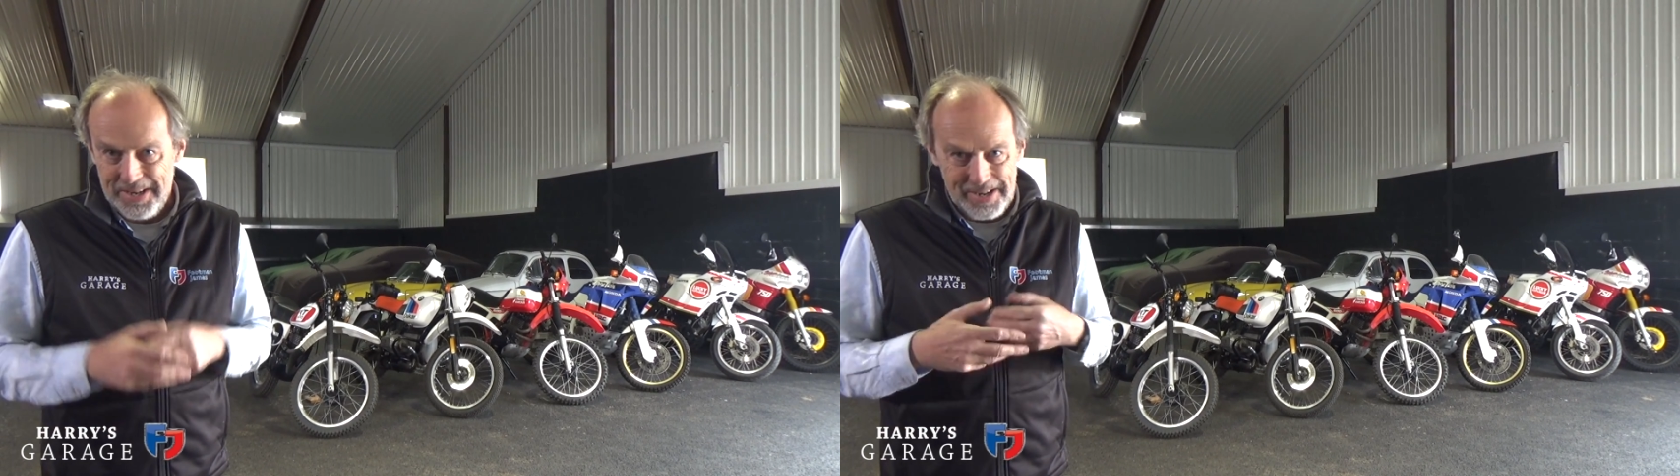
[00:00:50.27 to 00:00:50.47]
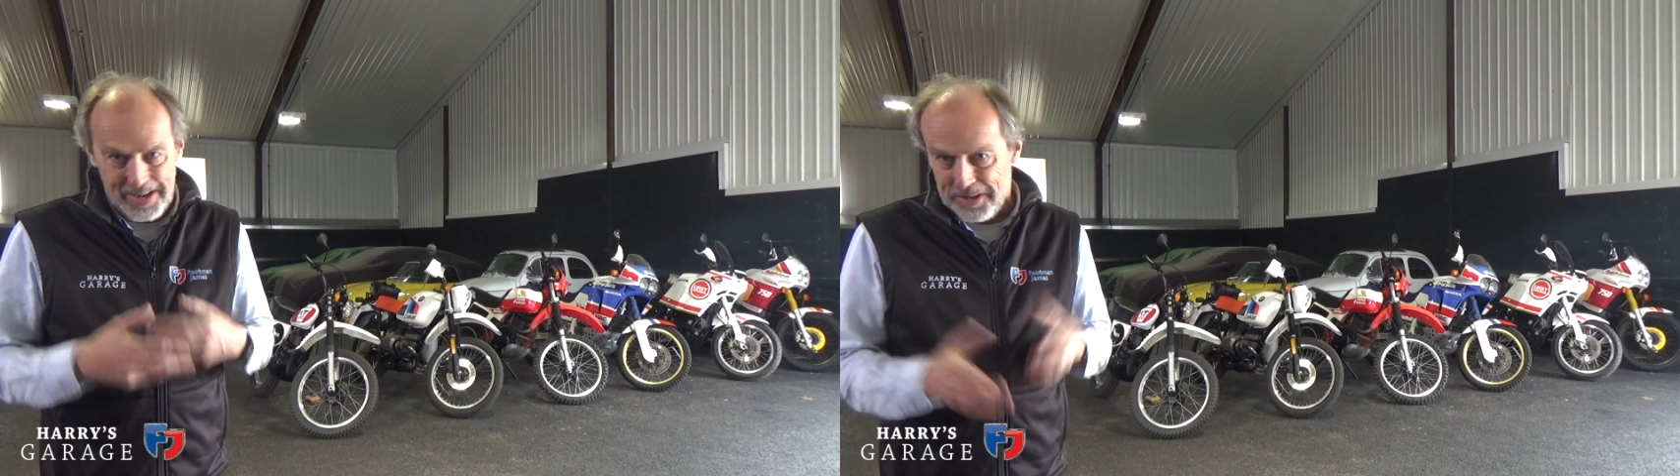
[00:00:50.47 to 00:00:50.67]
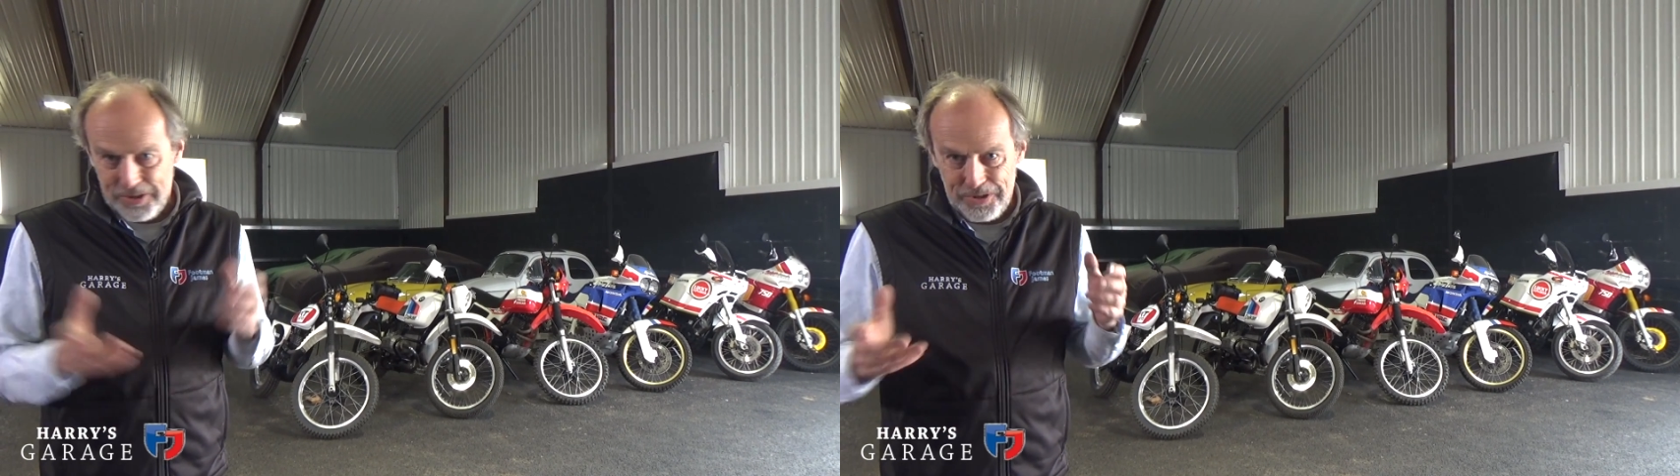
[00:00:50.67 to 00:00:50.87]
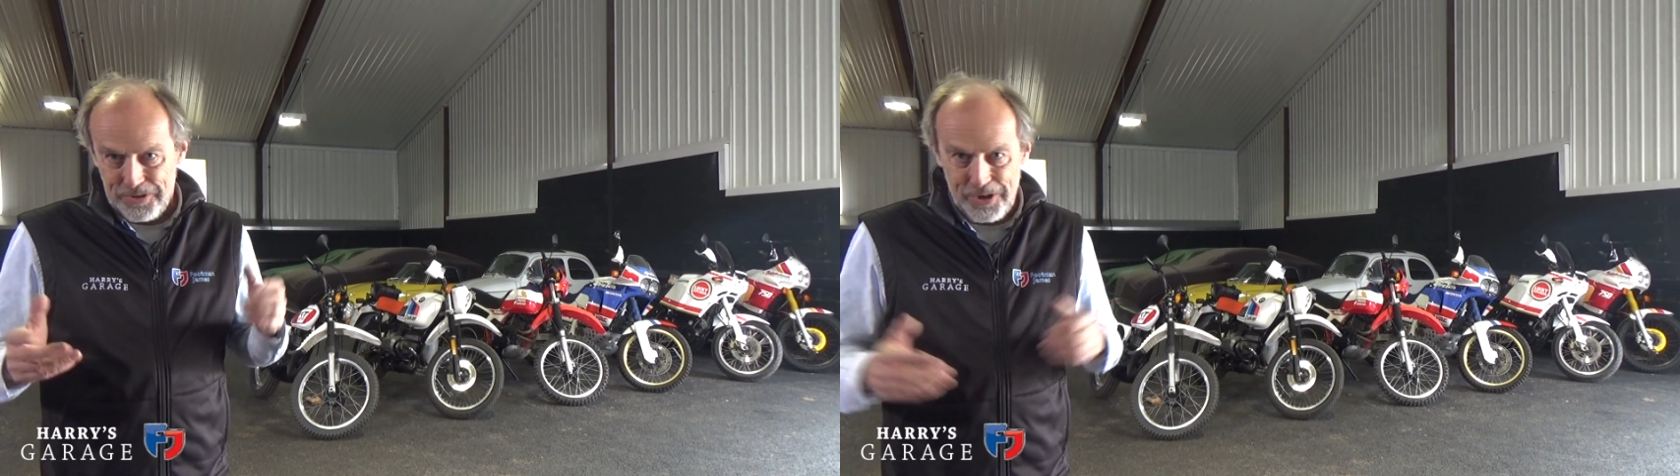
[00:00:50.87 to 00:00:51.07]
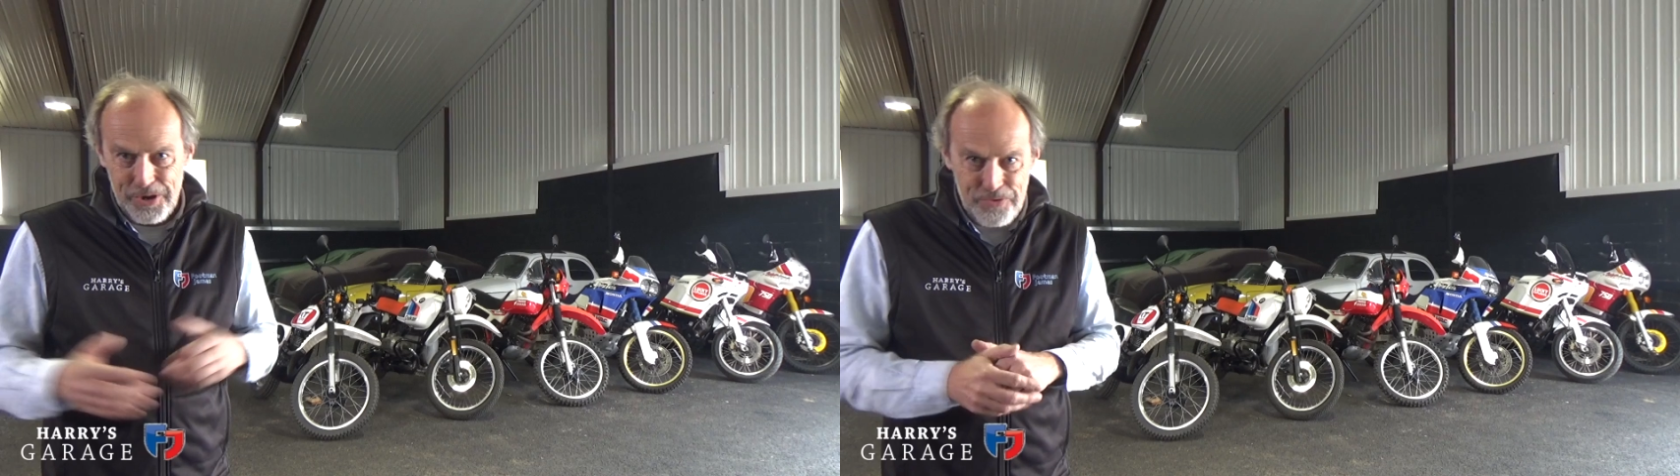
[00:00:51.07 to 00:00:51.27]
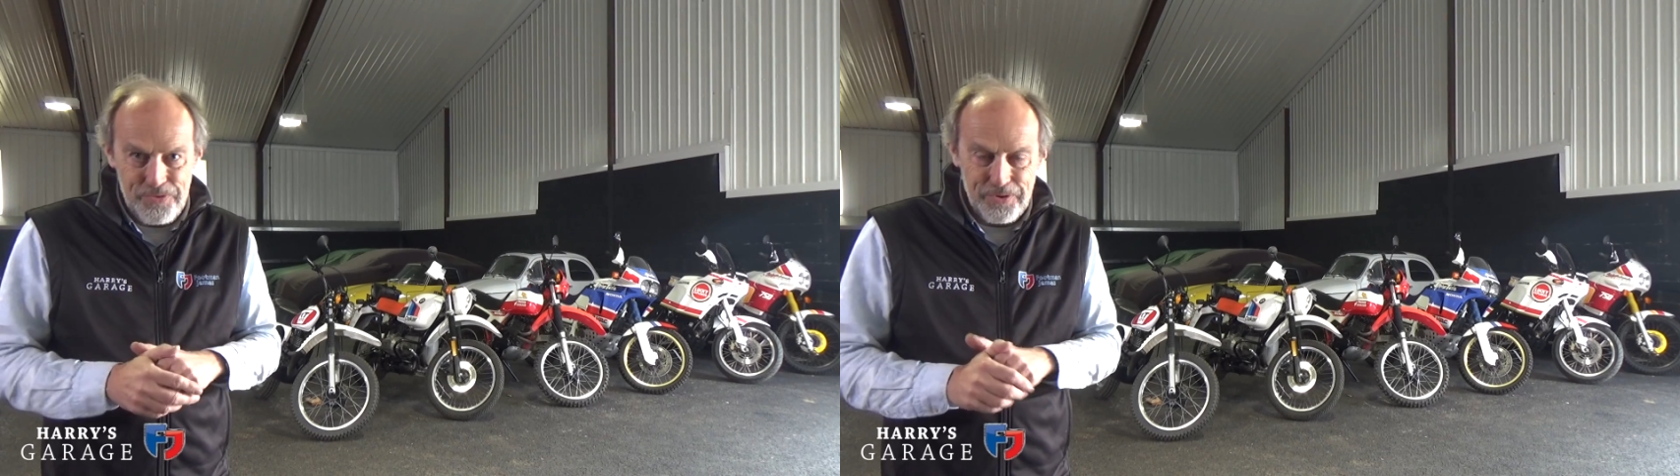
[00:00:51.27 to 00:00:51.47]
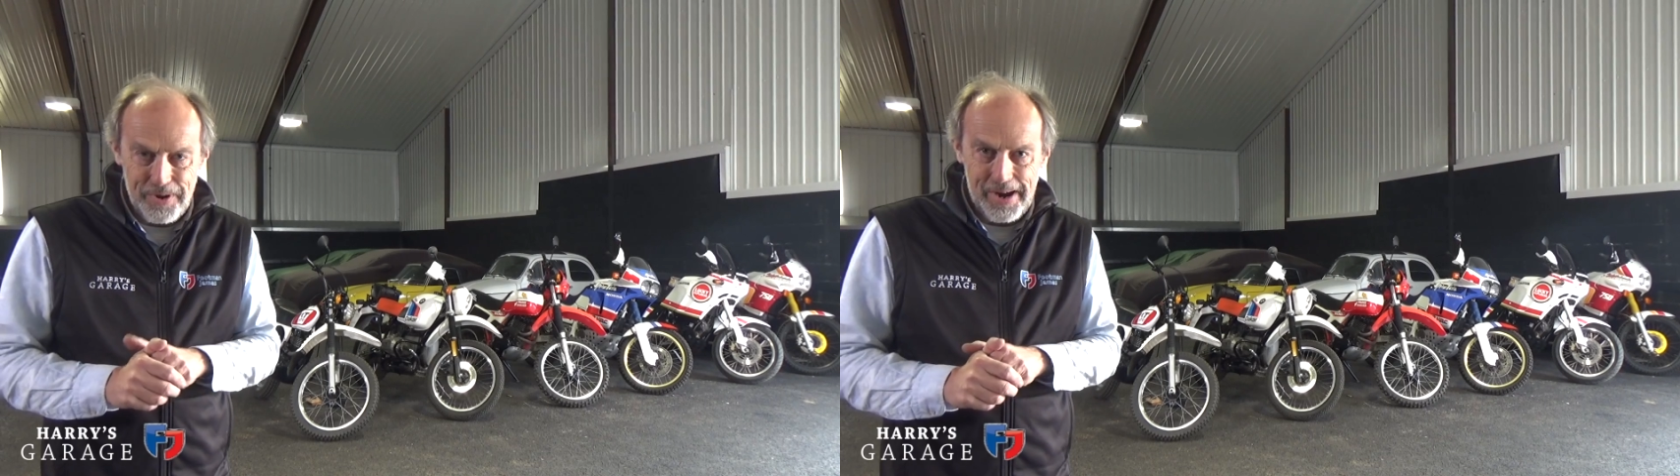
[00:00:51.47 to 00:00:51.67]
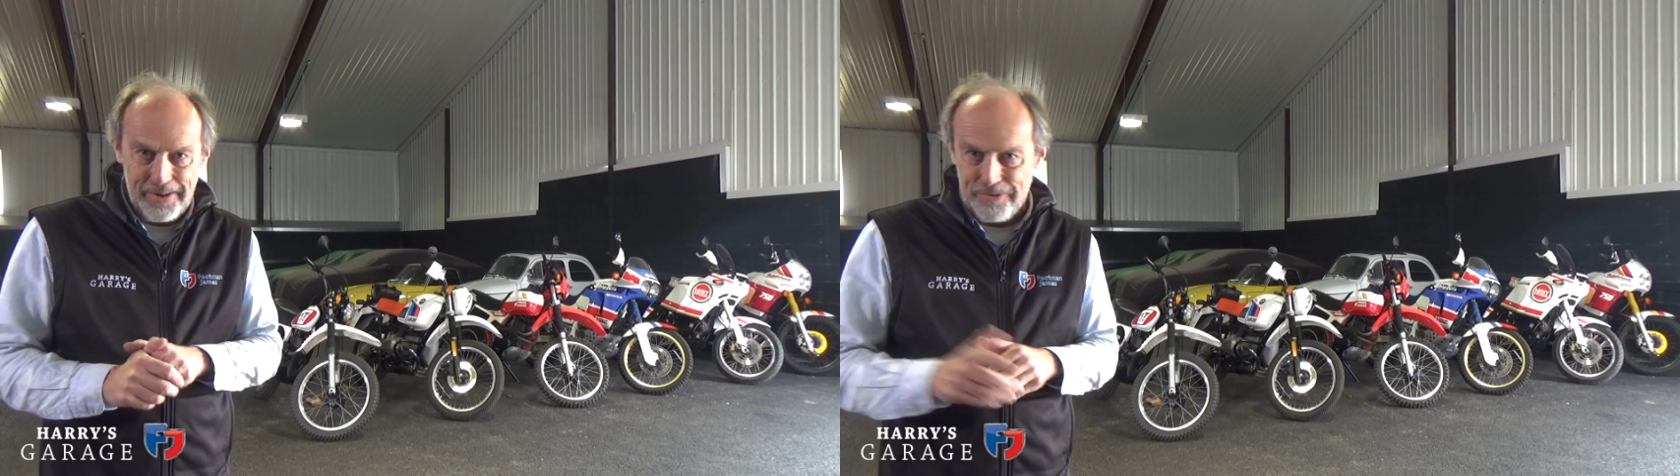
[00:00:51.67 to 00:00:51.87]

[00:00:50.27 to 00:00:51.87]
when I just used to hoon around